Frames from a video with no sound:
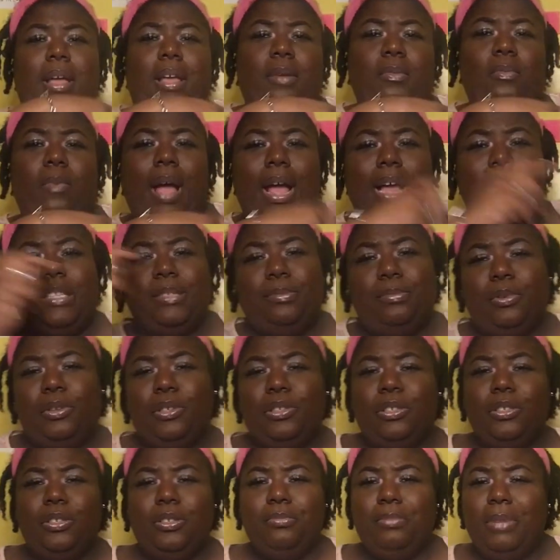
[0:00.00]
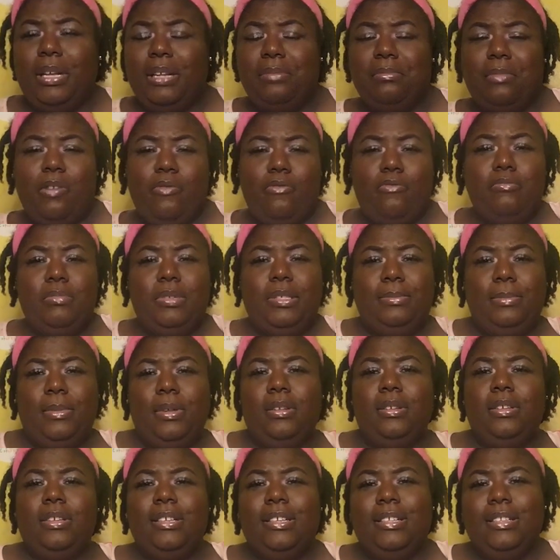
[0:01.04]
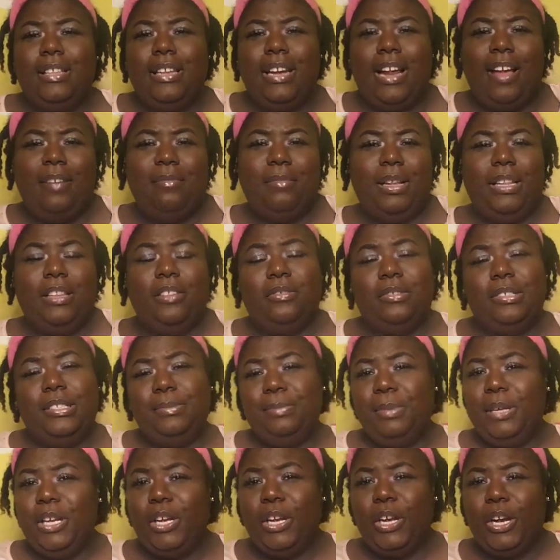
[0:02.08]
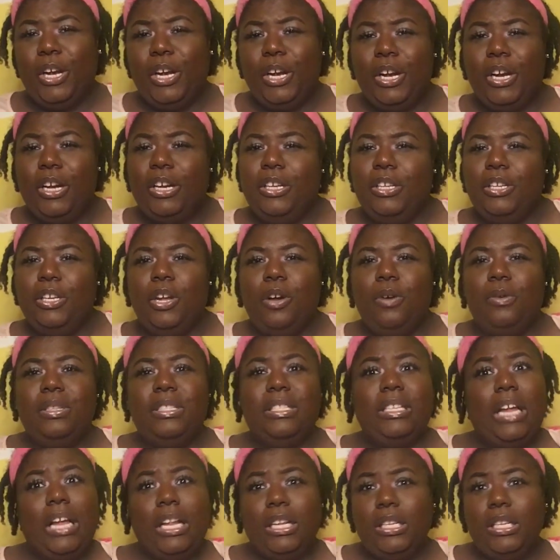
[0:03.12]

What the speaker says: wax burner making my room smell good, then I have my little speaker, you know, it's